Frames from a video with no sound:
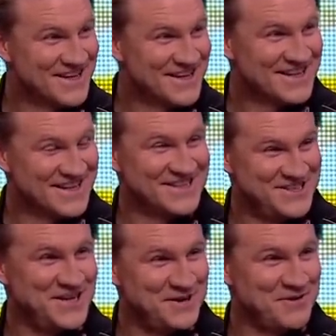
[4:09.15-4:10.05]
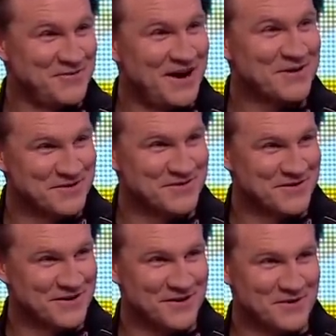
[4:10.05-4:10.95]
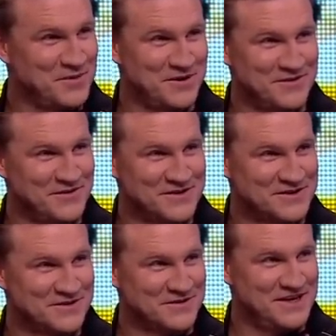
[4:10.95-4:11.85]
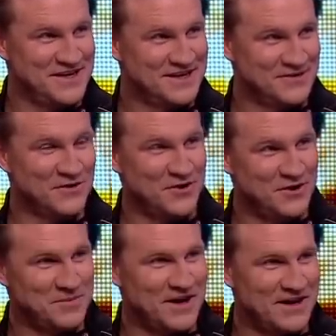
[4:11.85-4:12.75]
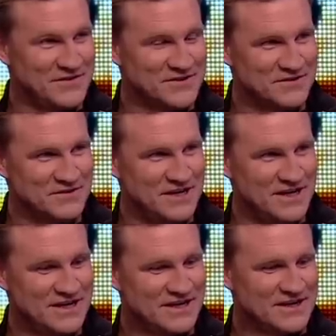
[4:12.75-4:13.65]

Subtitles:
a legitimate ruckman for a long period of his career, or early part of his career.